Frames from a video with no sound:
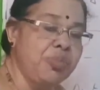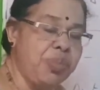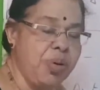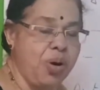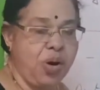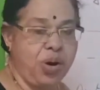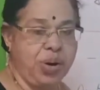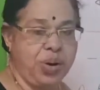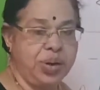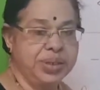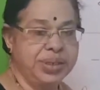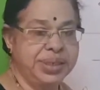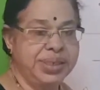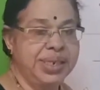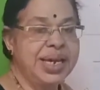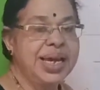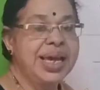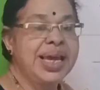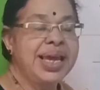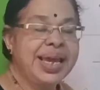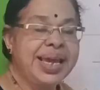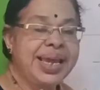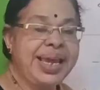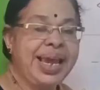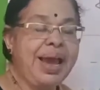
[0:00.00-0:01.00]
bonds.
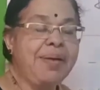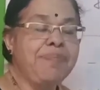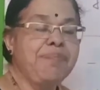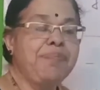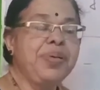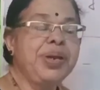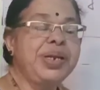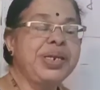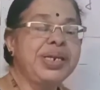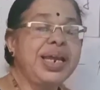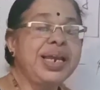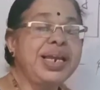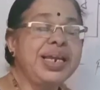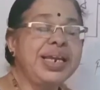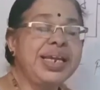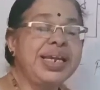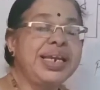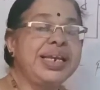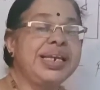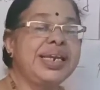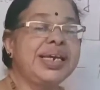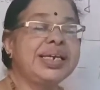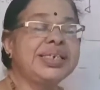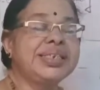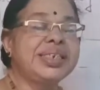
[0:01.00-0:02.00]
Capital
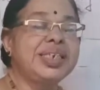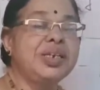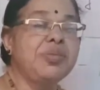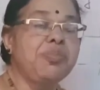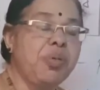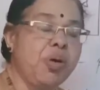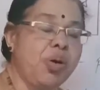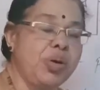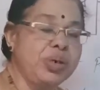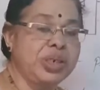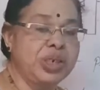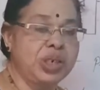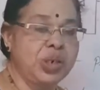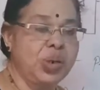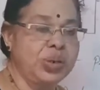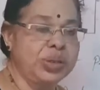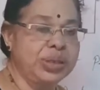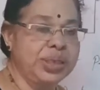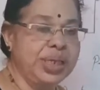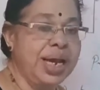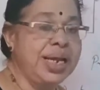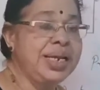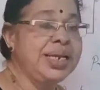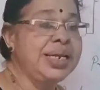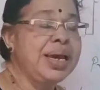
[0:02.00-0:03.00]
indexed bonds
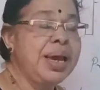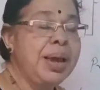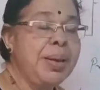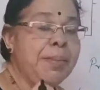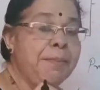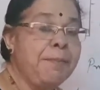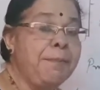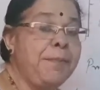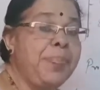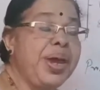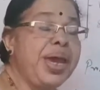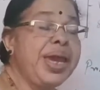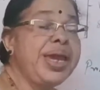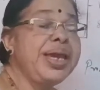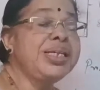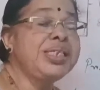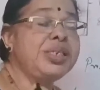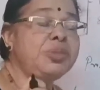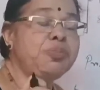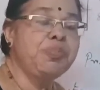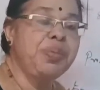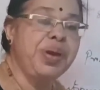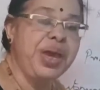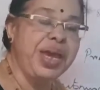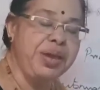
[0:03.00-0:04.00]
shows that
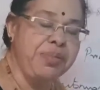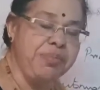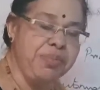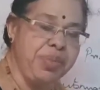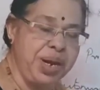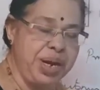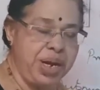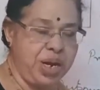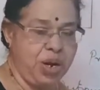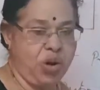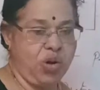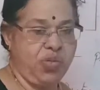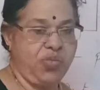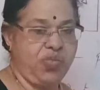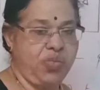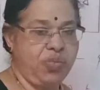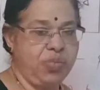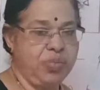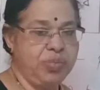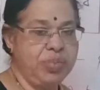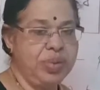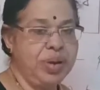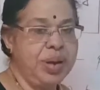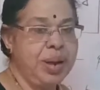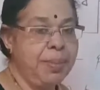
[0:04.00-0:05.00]
base payment of,
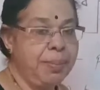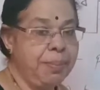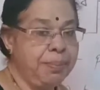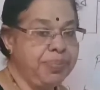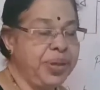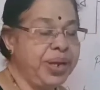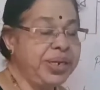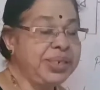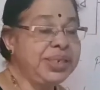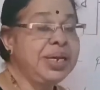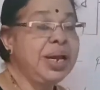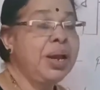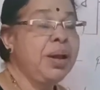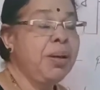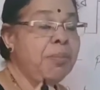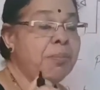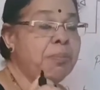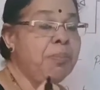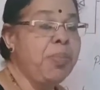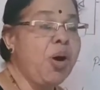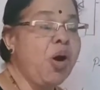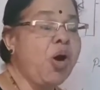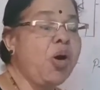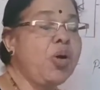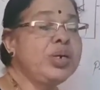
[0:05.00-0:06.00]
that's
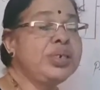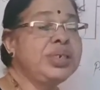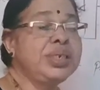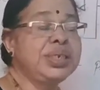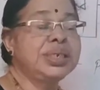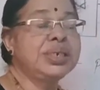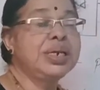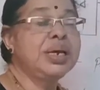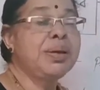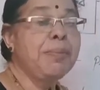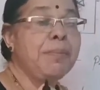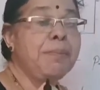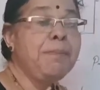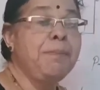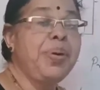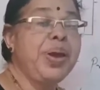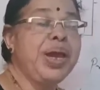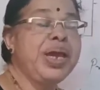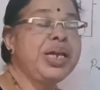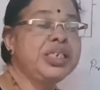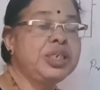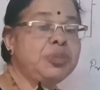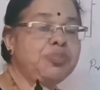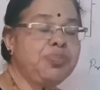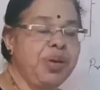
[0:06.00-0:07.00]
bonds
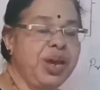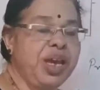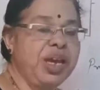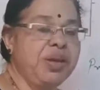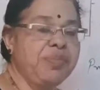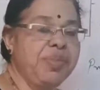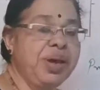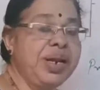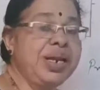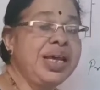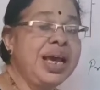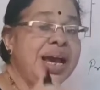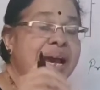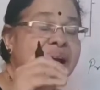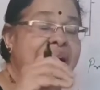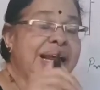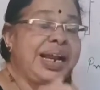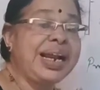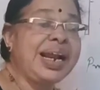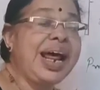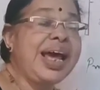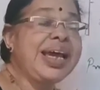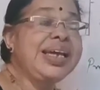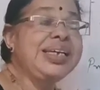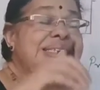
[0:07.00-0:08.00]
base payment
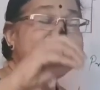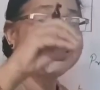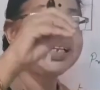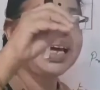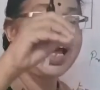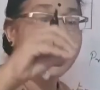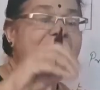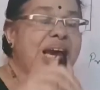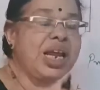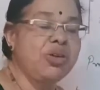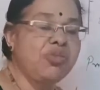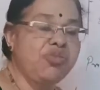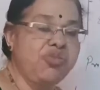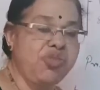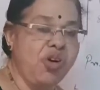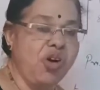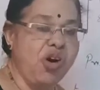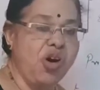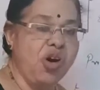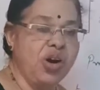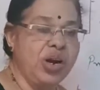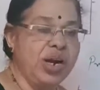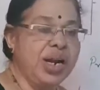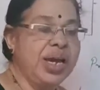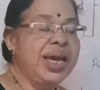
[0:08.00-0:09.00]
rise and
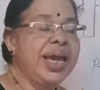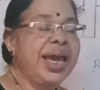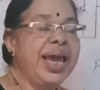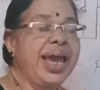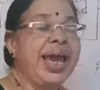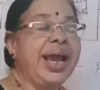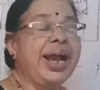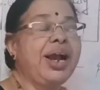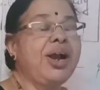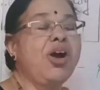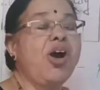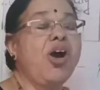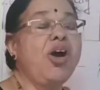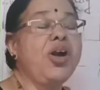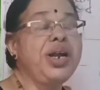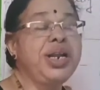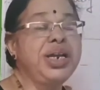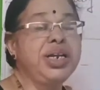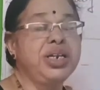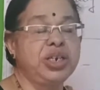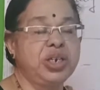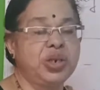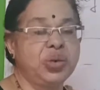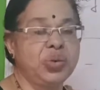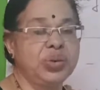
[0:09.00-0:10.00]
fall
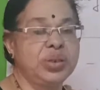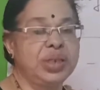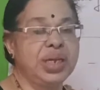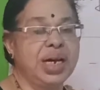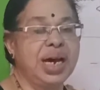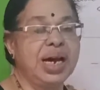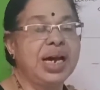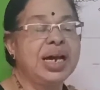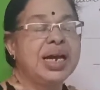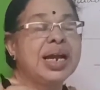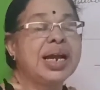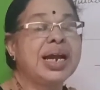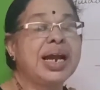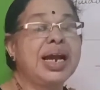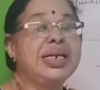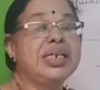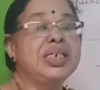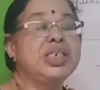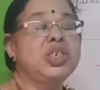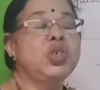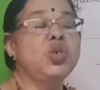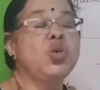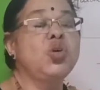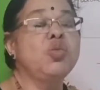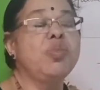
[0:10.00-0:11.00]
according to the
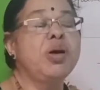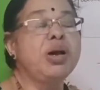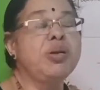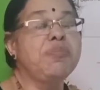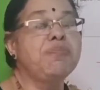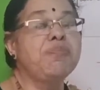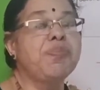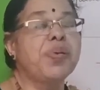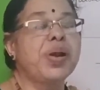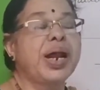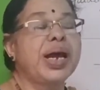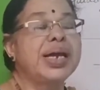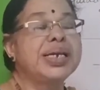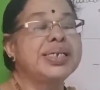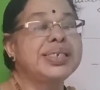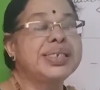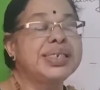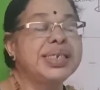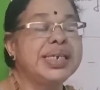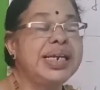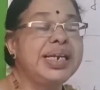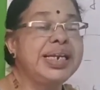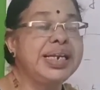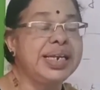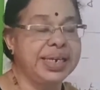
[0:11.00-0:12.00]
consumer
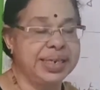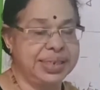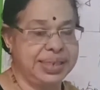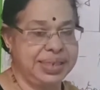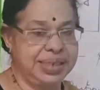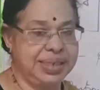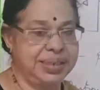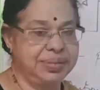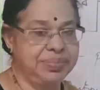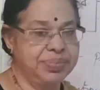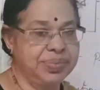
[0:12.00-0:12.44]
price index.